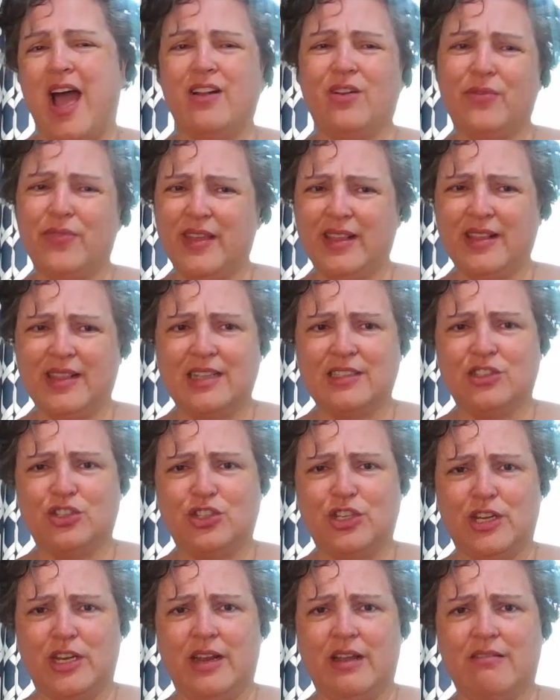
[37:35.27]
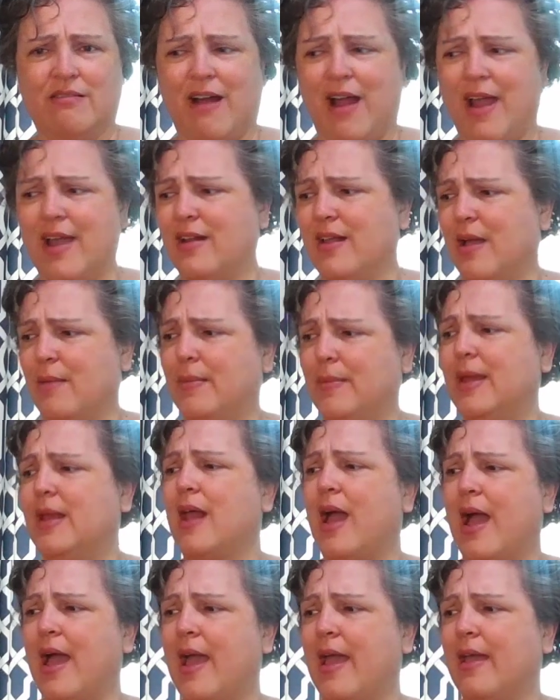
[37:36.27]
I don't think that's cheating, right? I
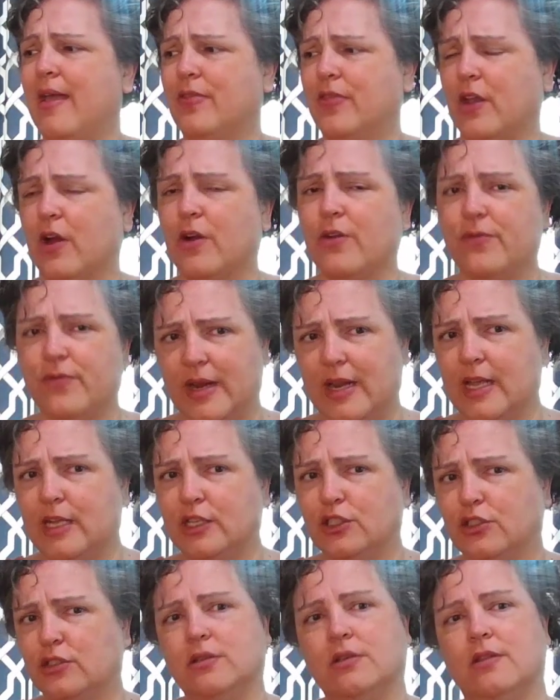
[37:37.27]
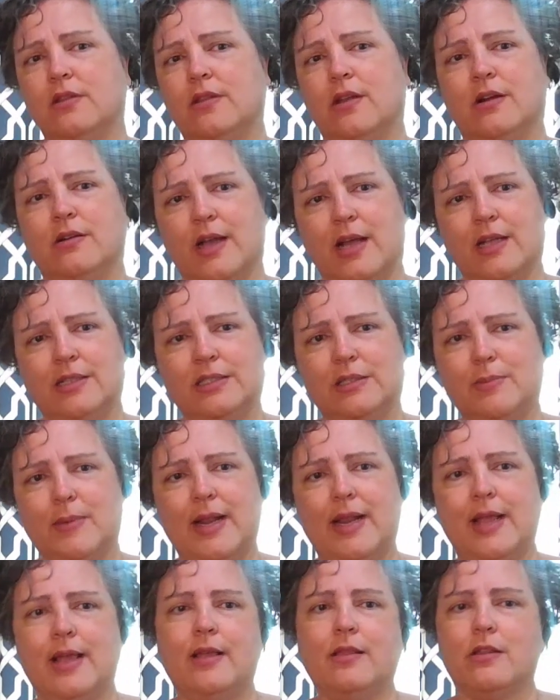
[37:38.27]
mean, I they're finished, they're done
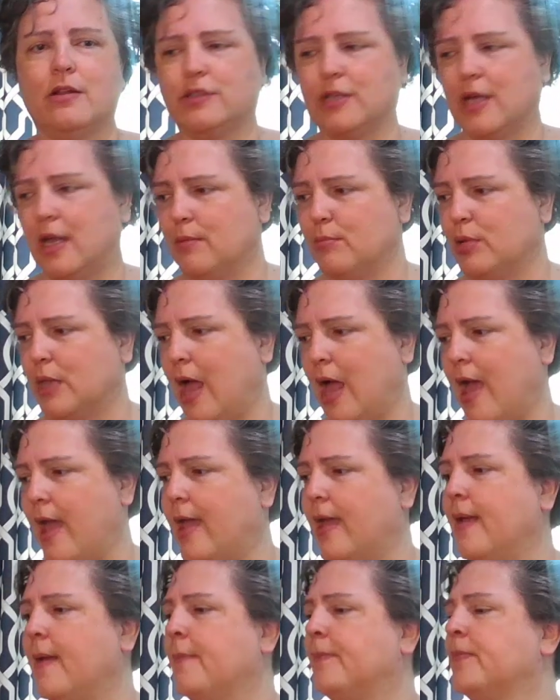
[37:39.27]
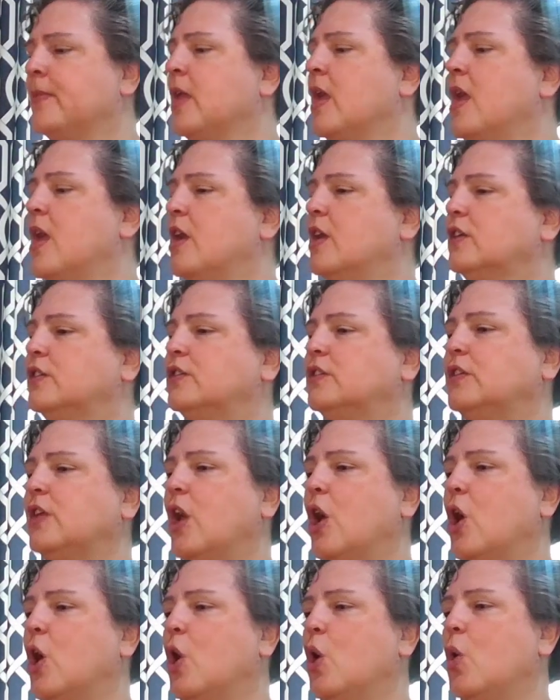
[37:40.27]
spinning, they're done plying.
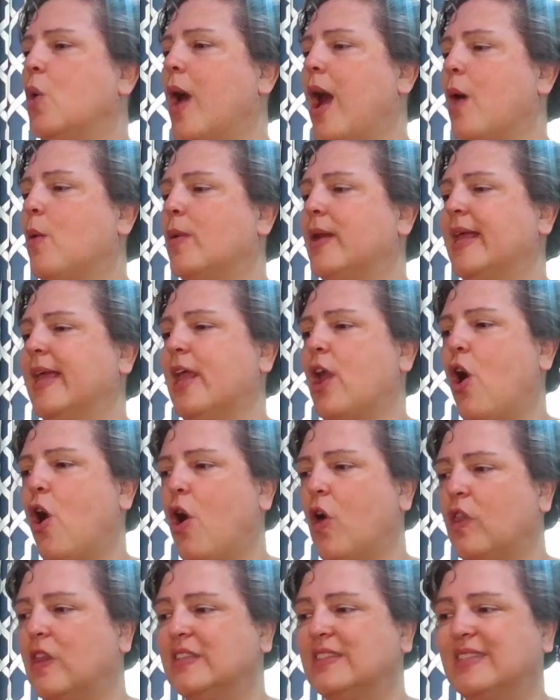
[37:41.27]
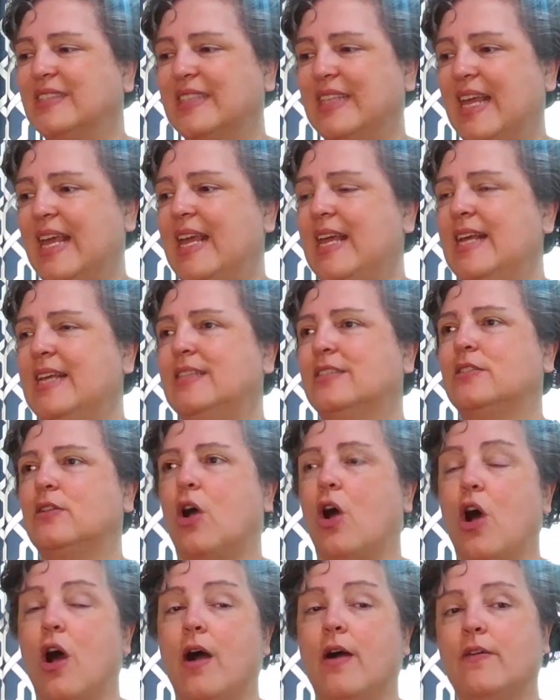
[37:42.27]
So I want to get all the skeins
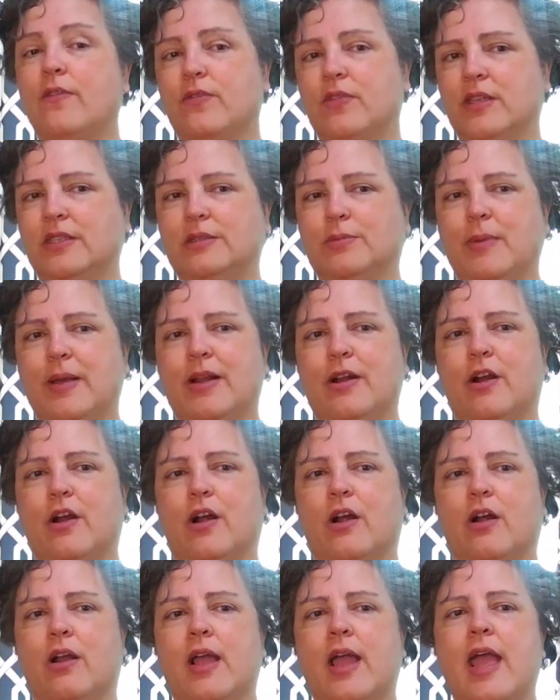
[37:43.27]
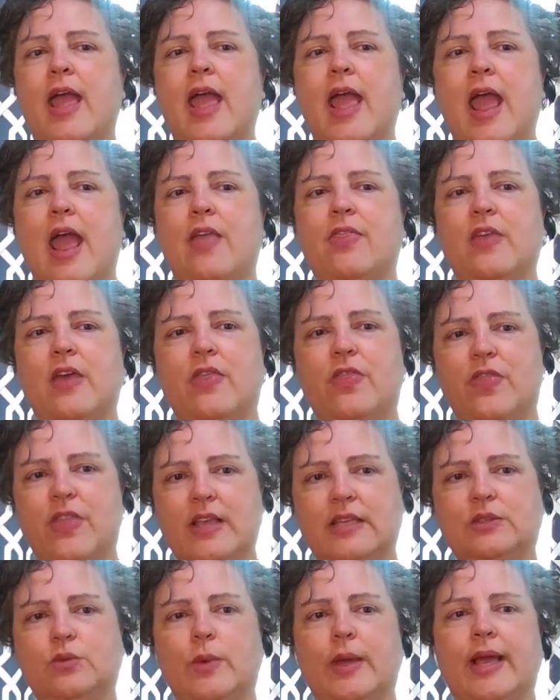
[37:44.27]
off the spinner. And then
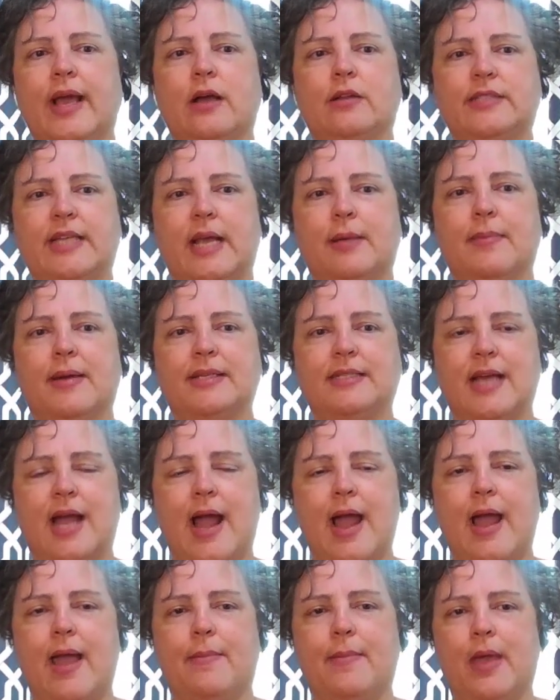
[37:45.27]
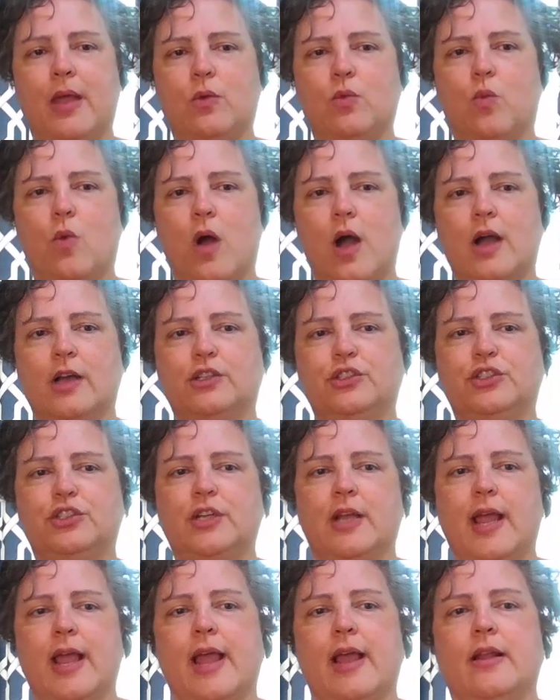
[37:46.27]
this week I'll take my time and
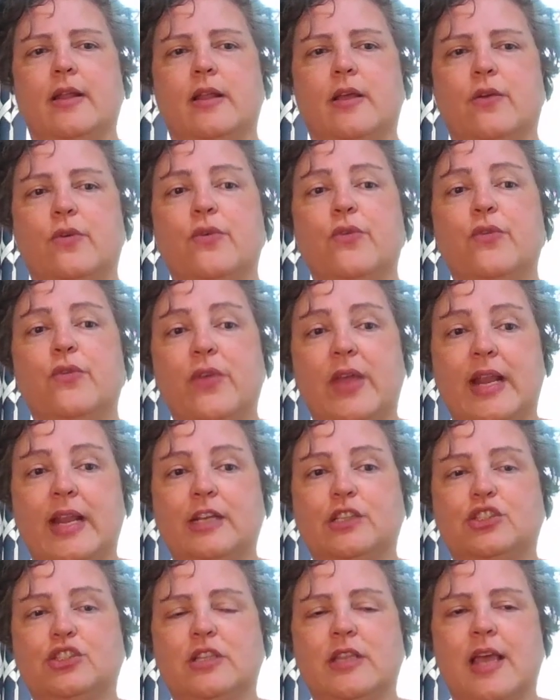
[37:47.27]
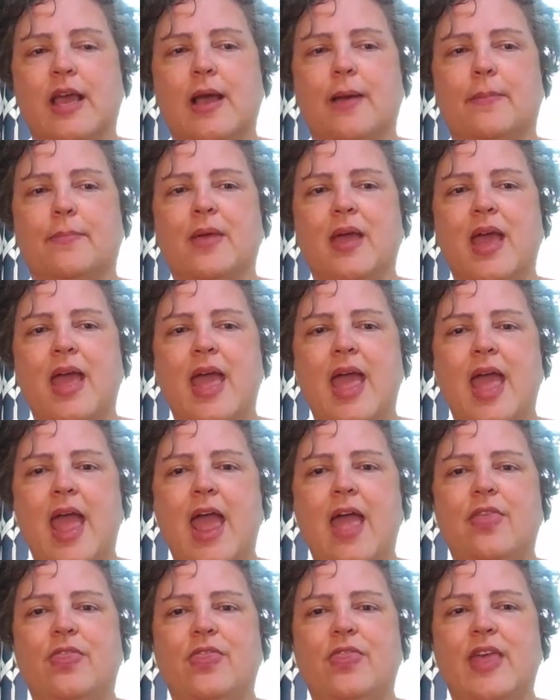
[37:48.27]
wash and finish them.
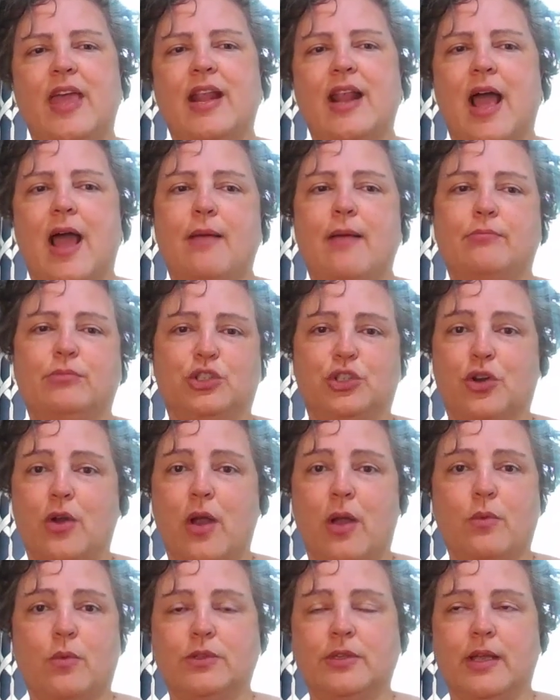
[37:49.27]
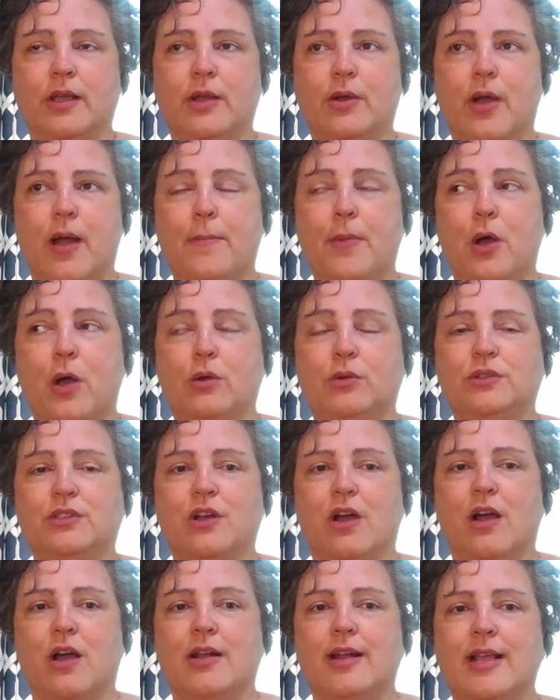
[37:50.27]
And then I'm sure I will do a
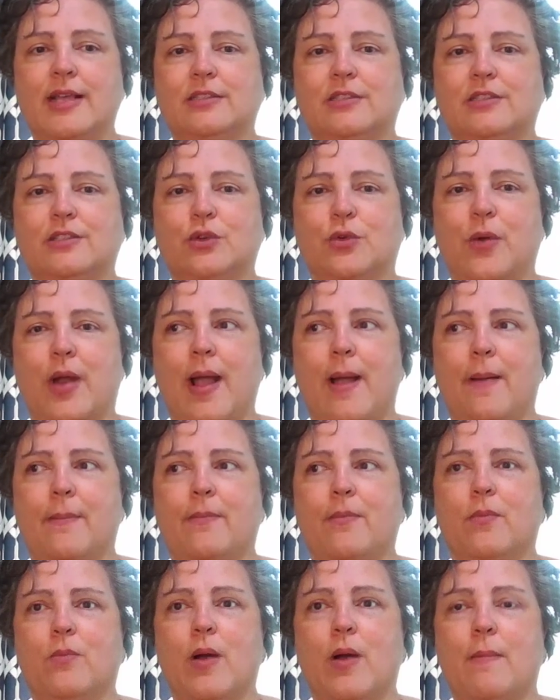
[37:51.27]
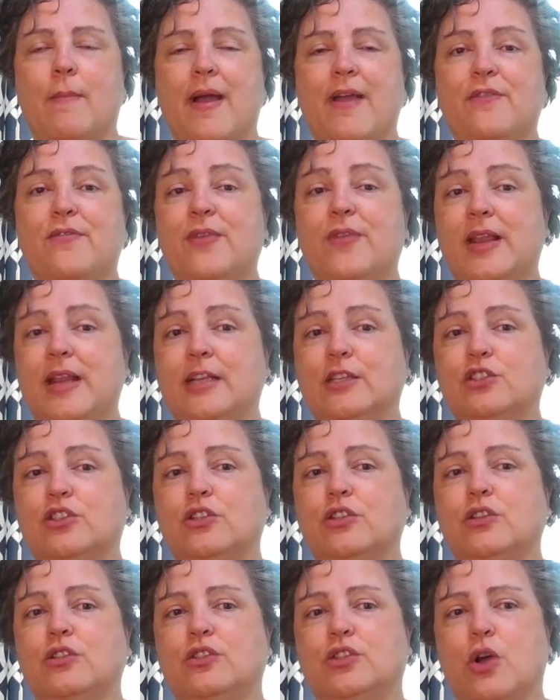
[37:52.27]
post on Instagram what my
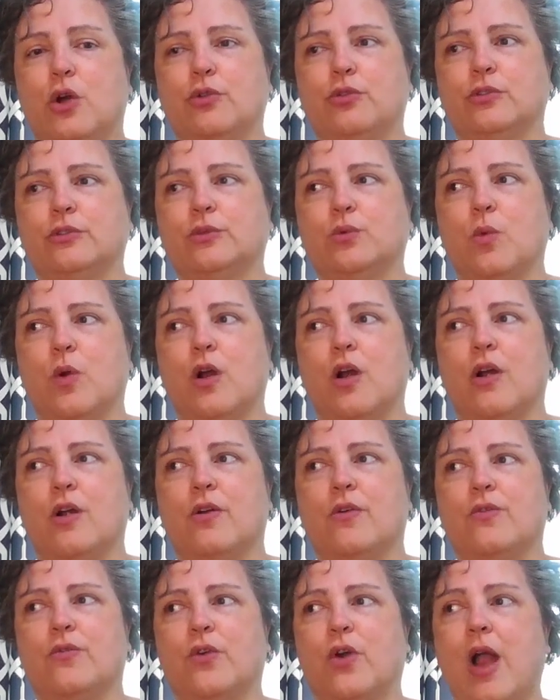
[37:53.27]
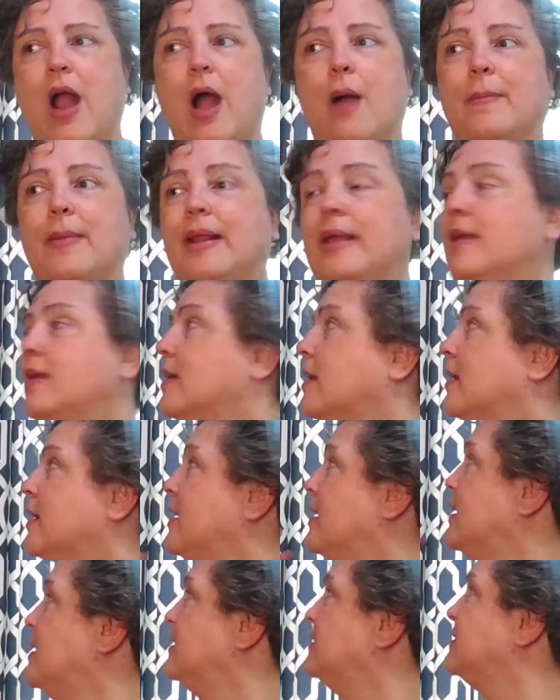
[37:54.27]
finished totals were for how many
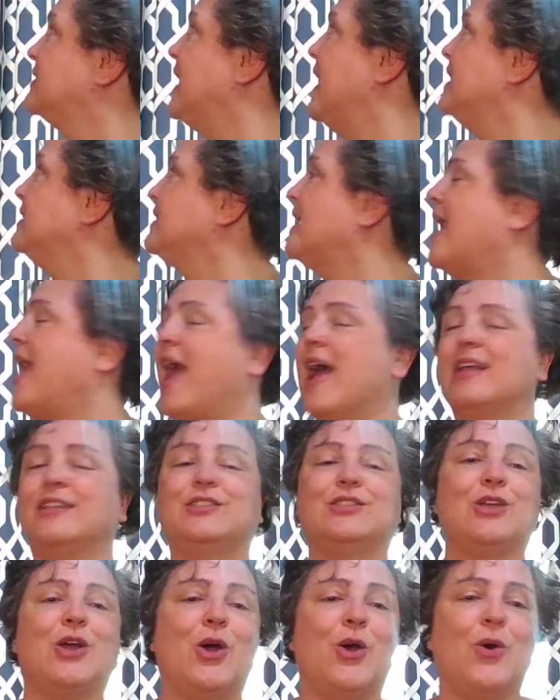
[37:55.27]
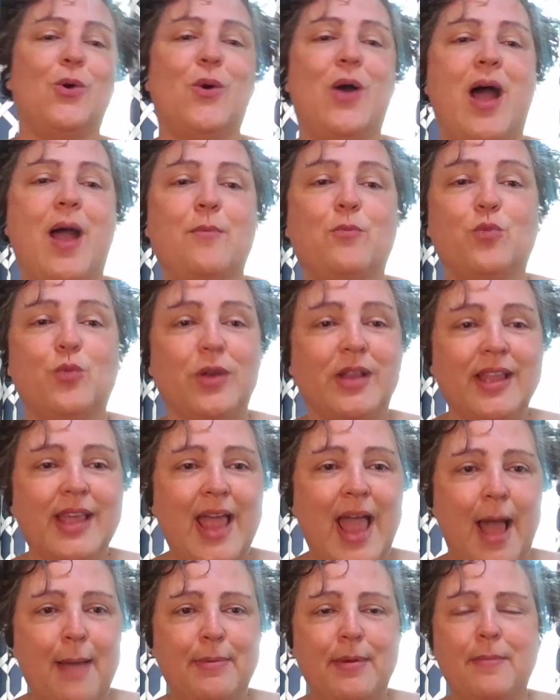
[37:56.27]
skeins I had. So I'm
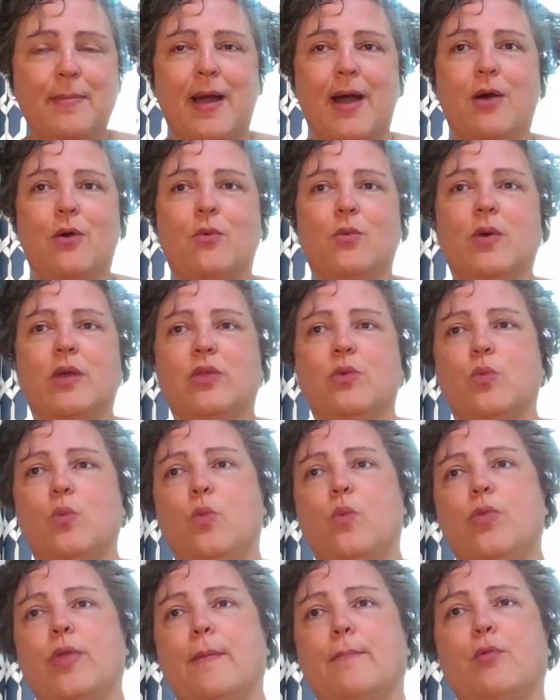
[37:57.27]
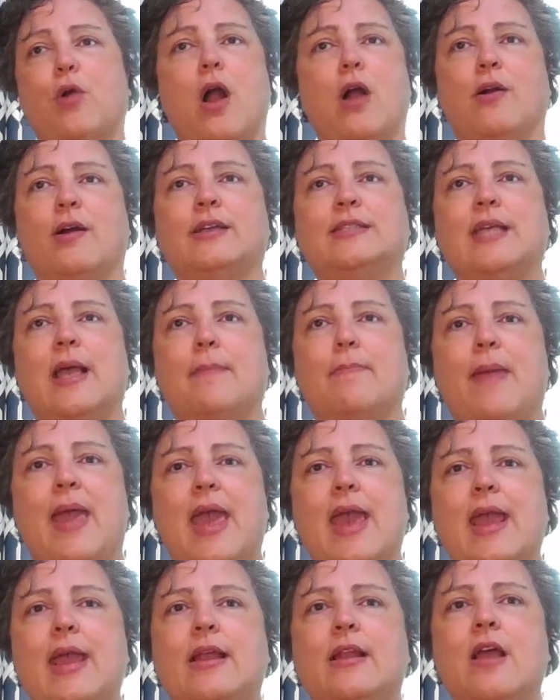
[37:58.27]
really happy about with the progress I
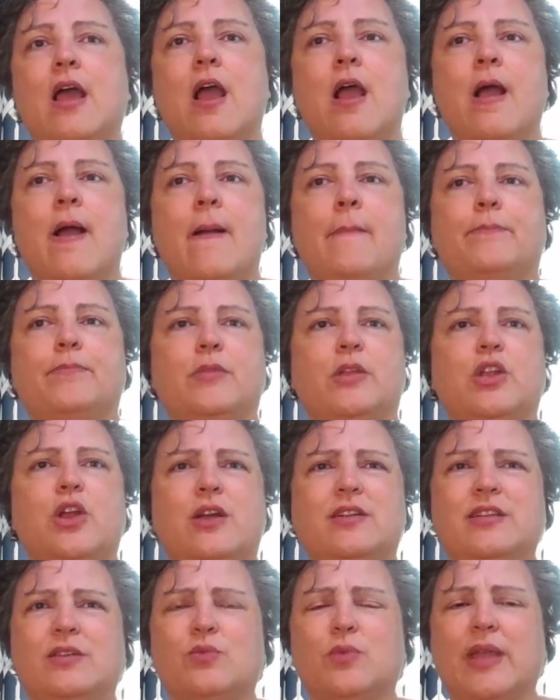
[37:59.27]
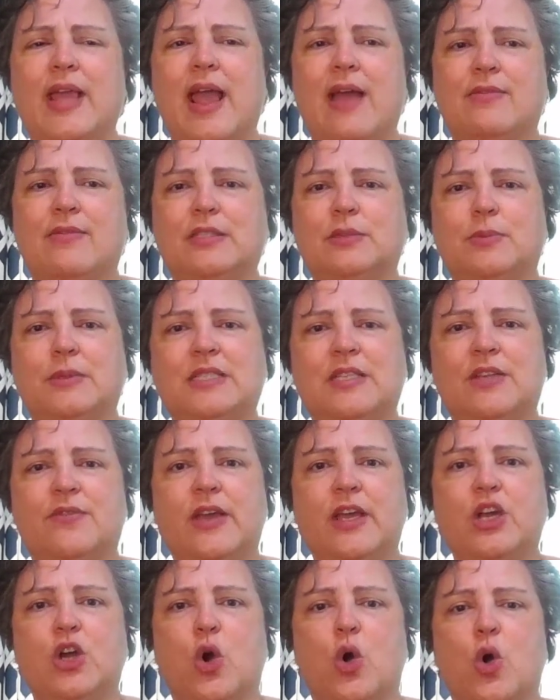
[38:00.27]
made. You know, I didn't really have a
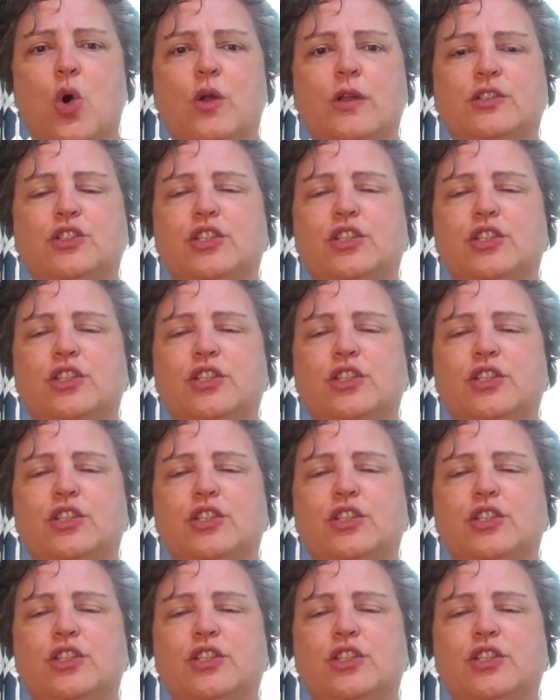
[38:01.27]
specific goal.